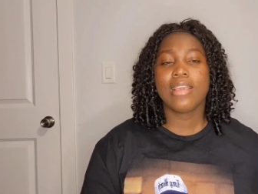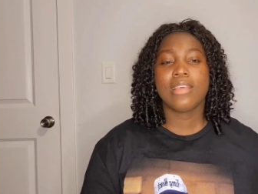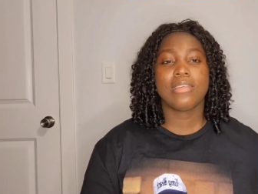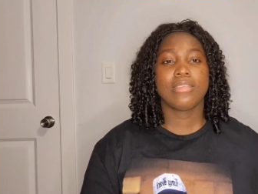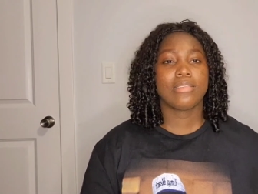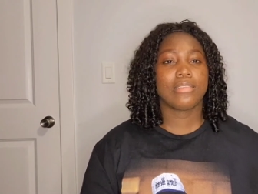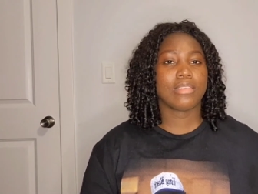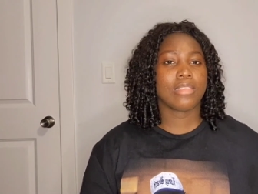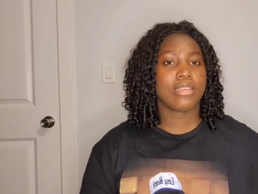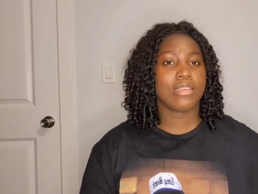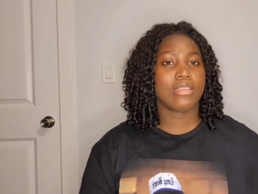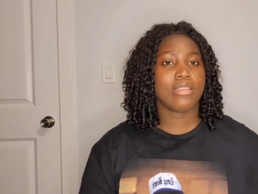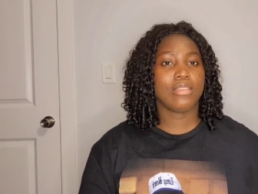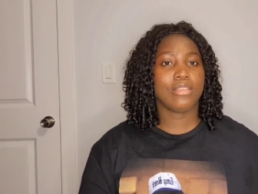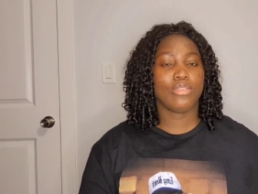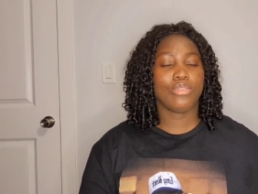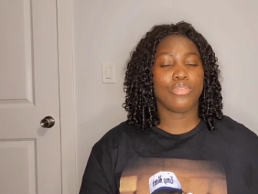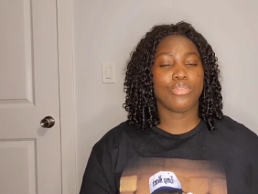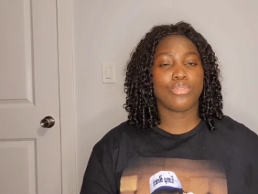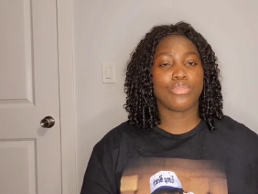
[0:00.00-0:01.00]

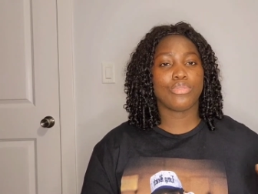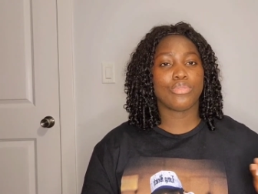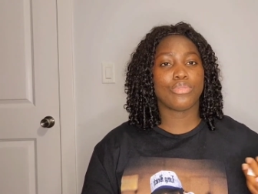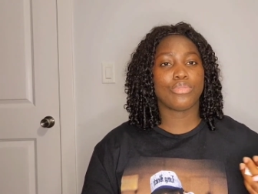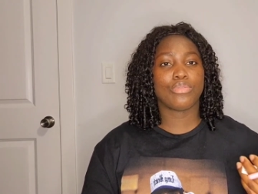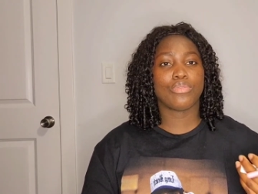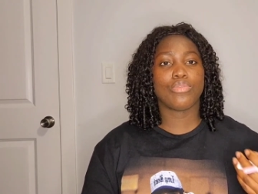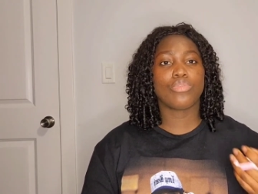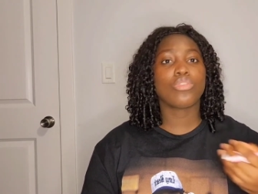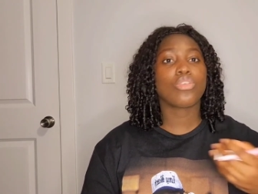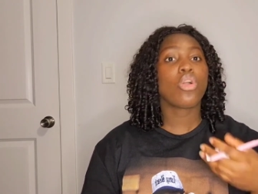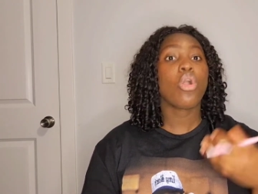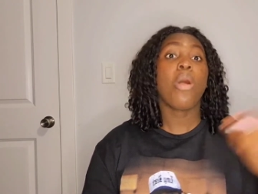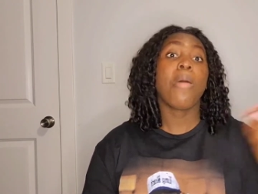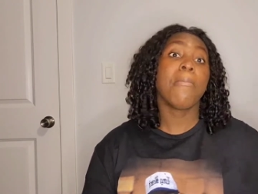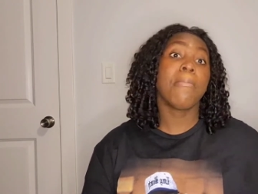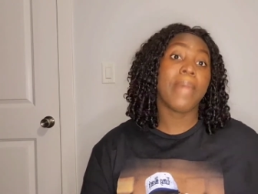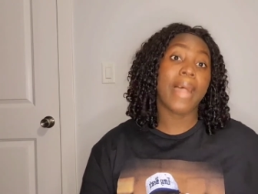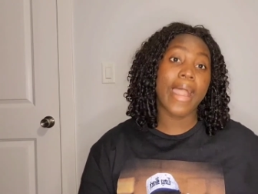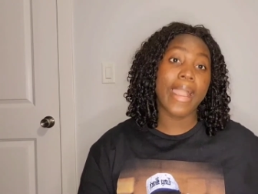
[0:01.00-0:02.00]
saying you would
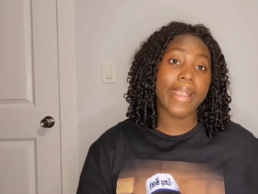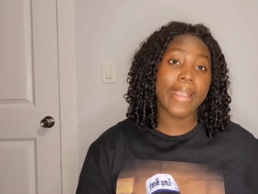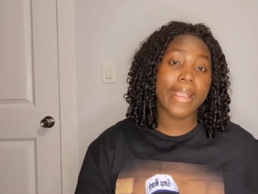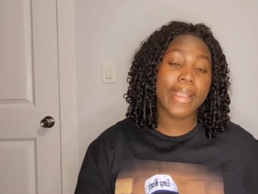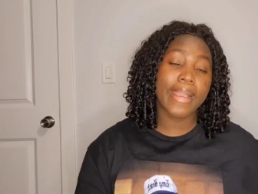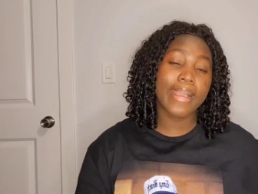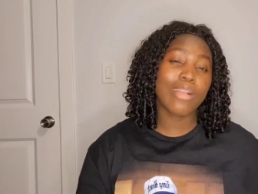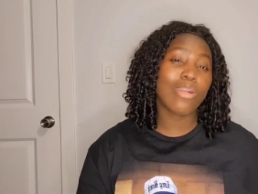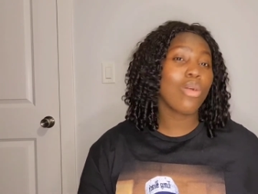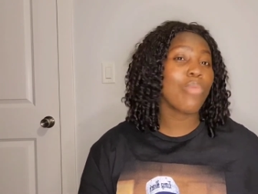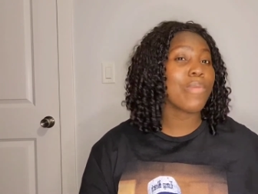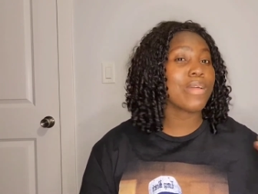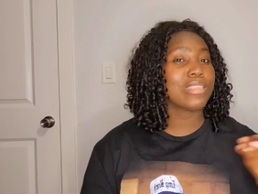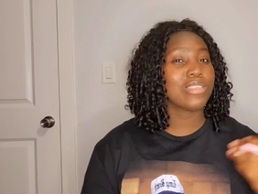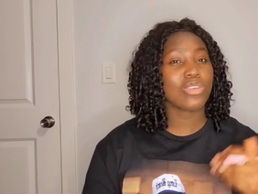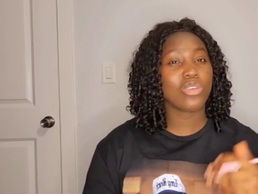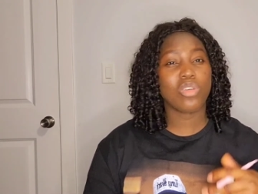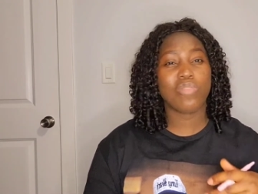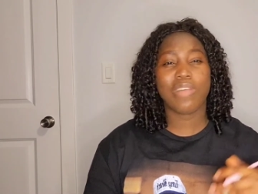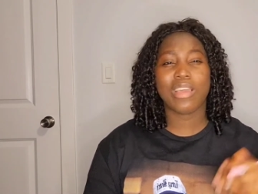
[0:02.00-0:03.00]
come back and come and
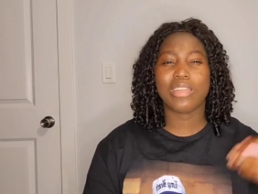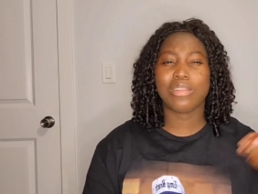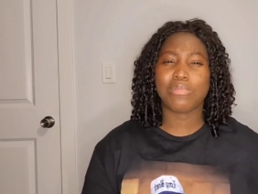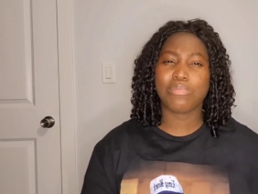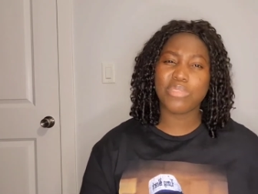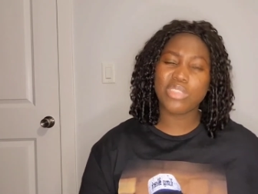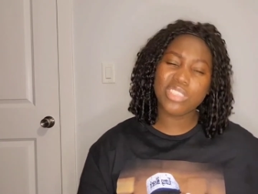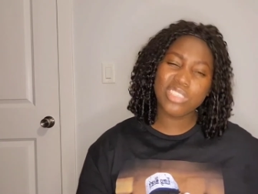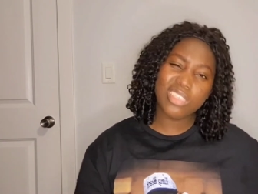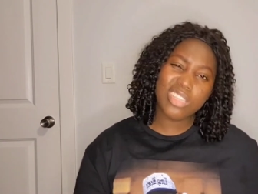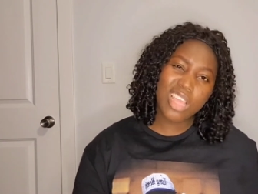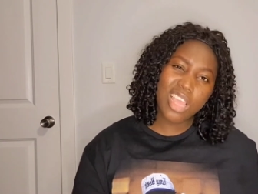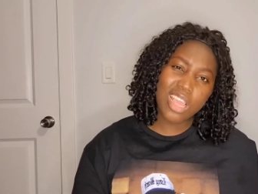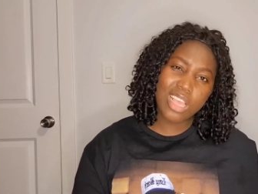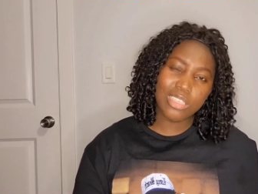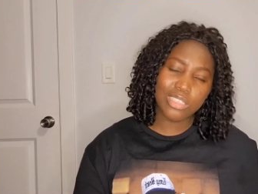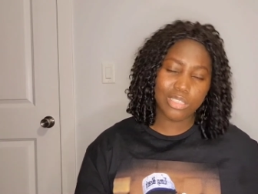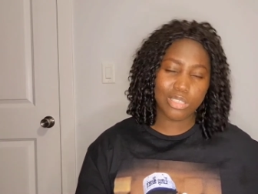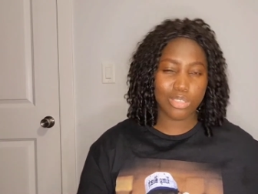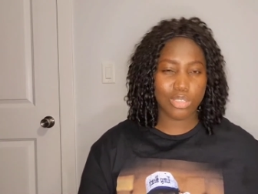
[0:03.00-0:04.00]
take over the
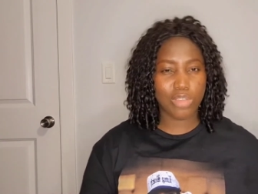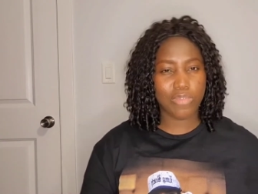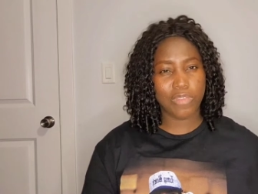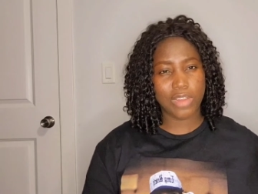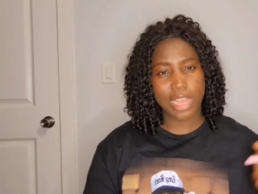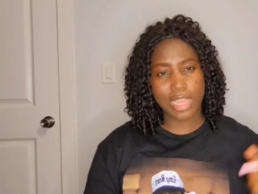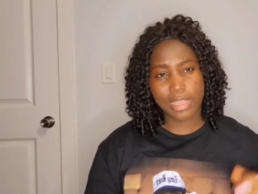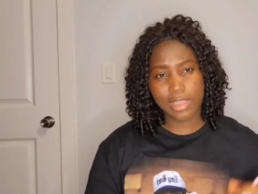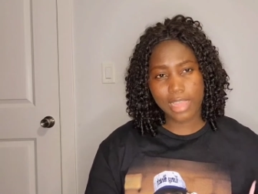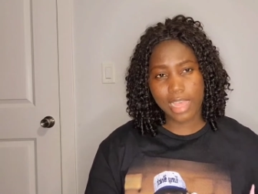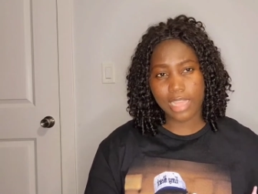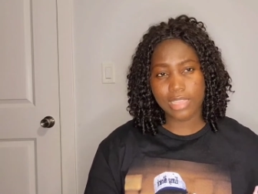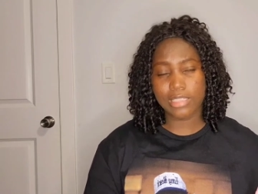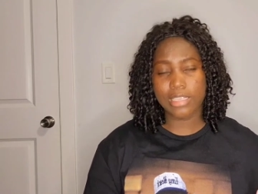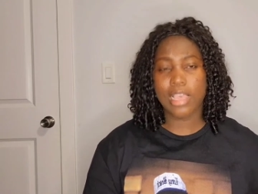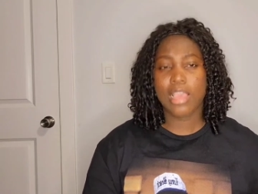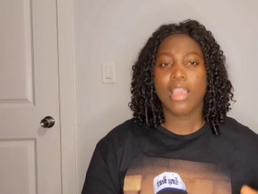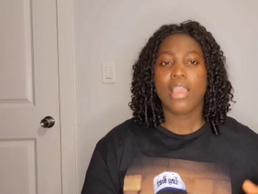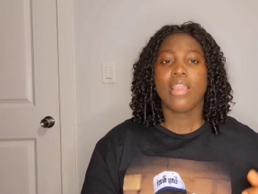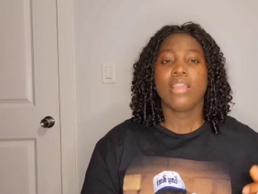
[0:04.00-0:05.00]
business, stuff like that.
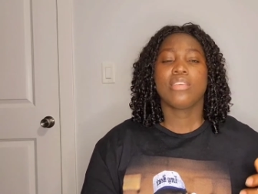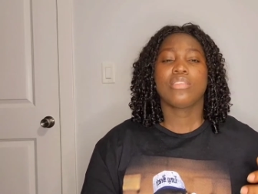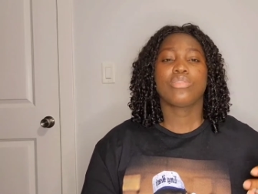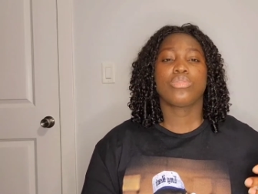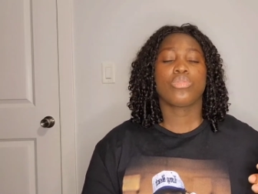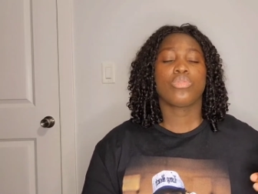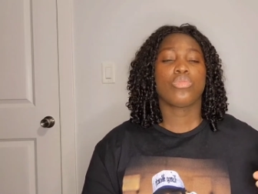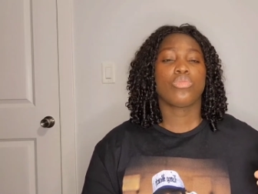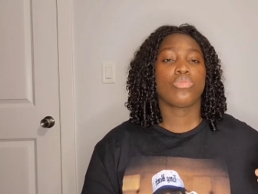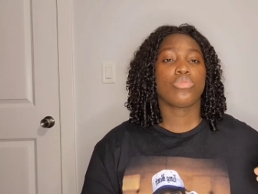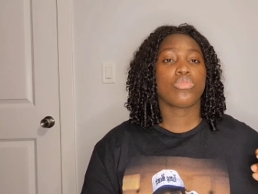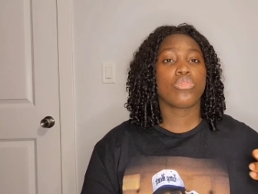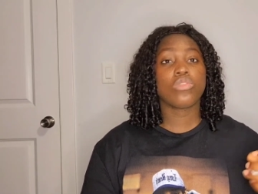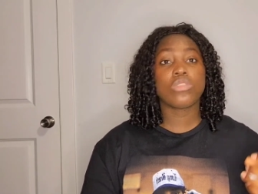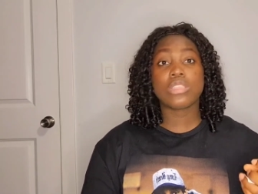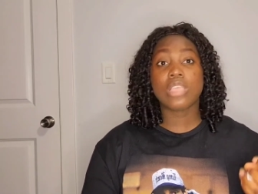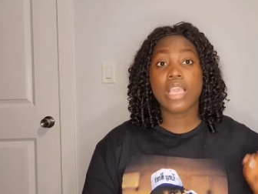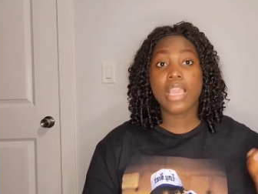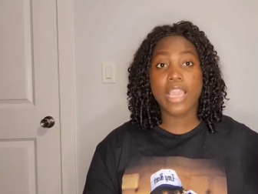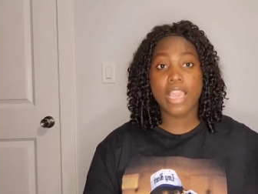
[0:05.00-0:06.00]
So
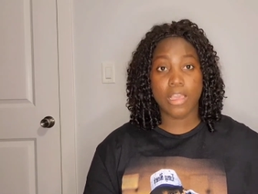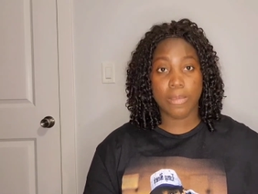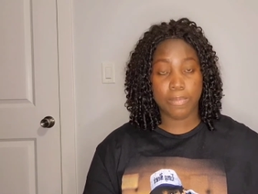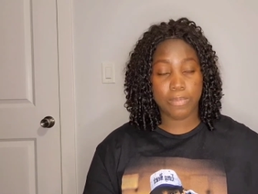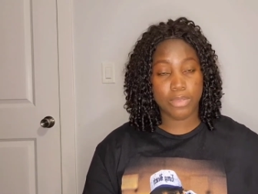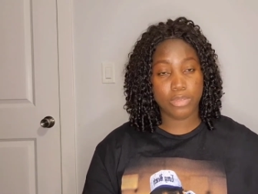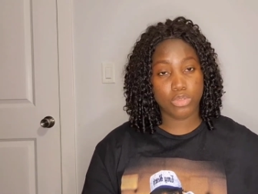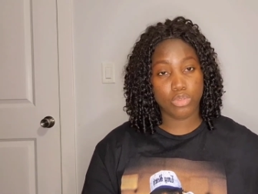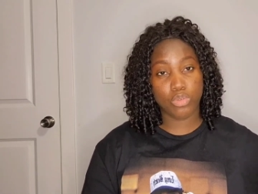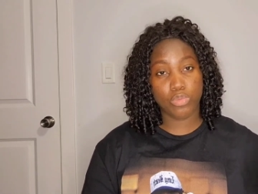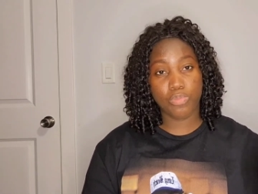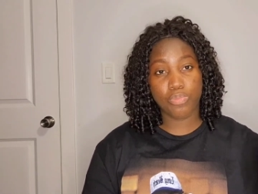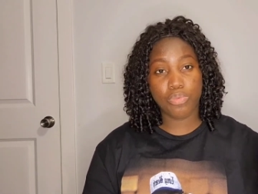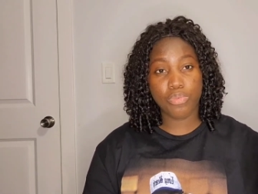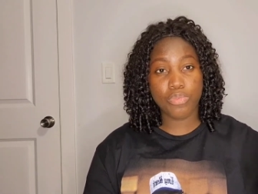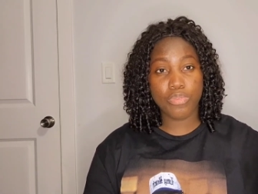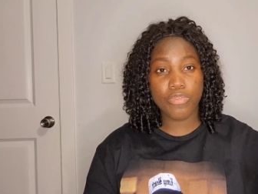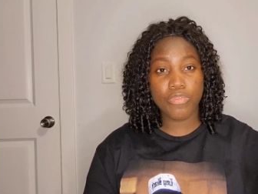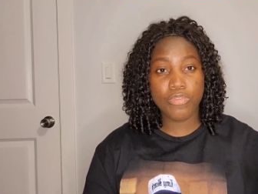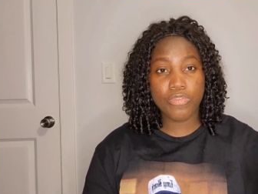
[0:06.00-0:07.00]
those helps to
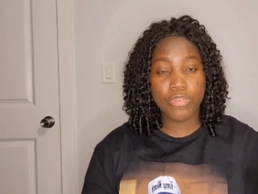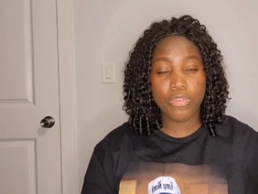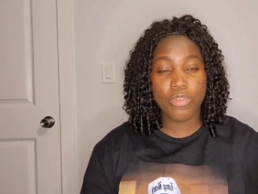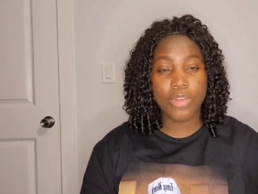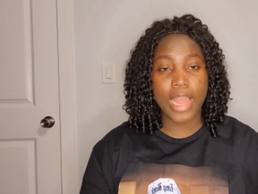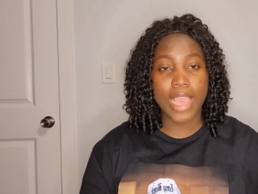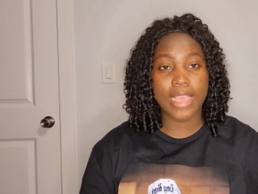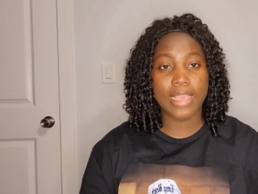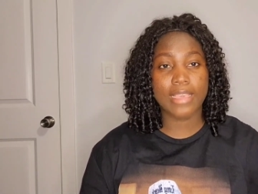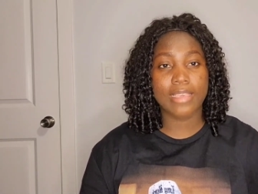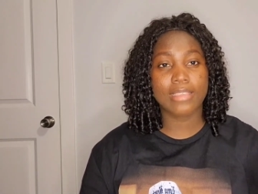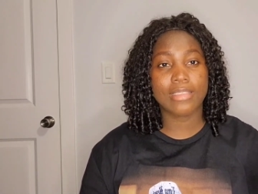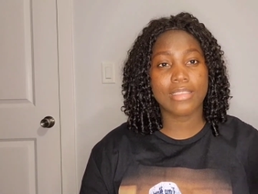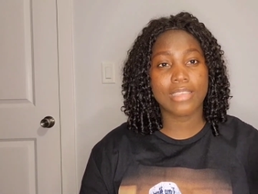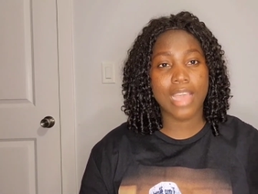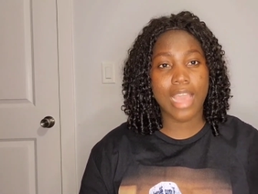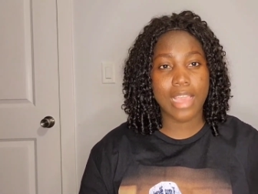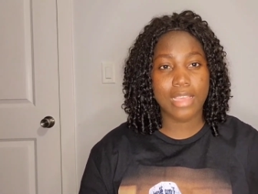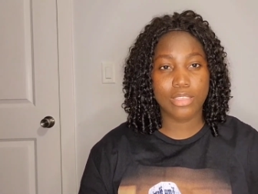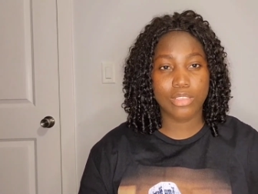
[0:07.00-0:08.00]
prove, like,
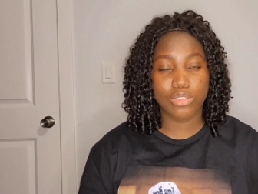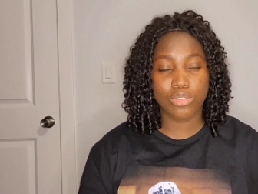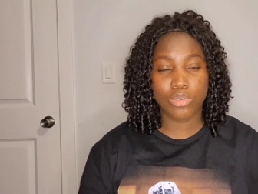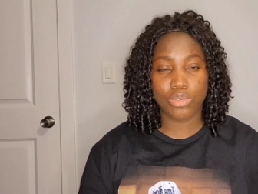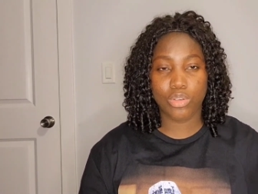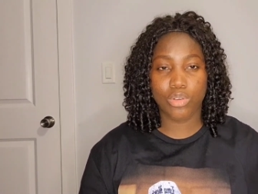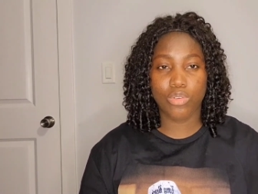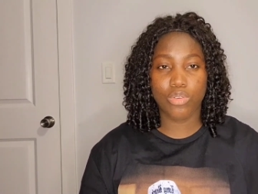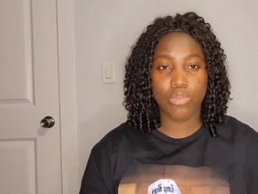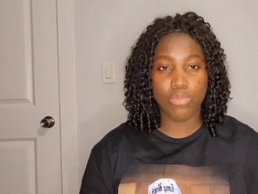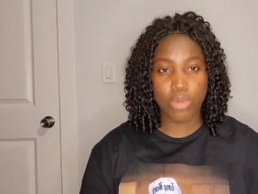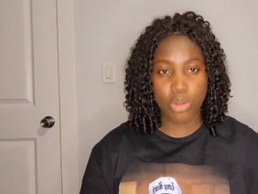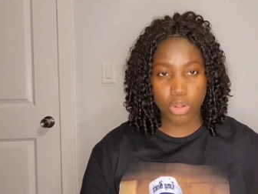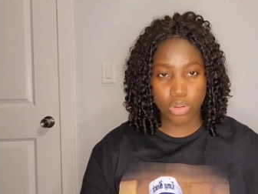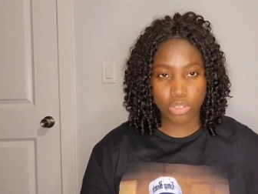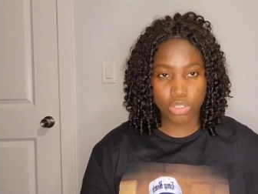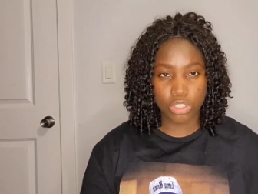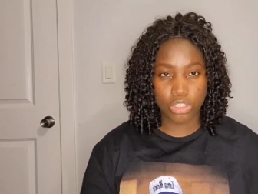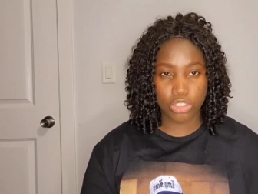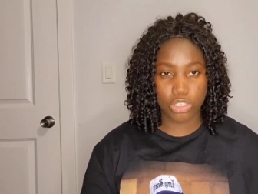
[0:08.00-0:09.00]
ties to your home
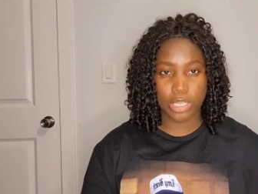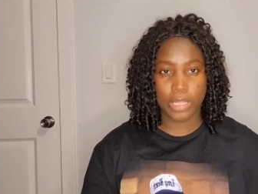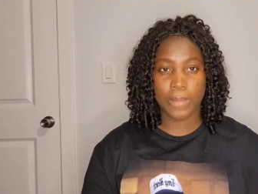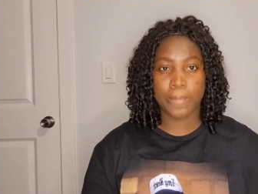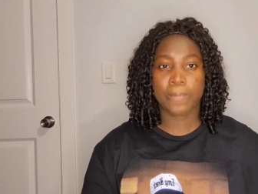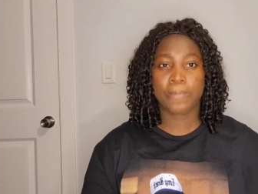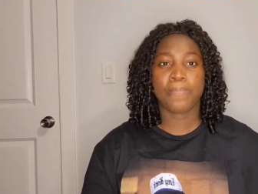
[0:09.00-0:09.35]
country,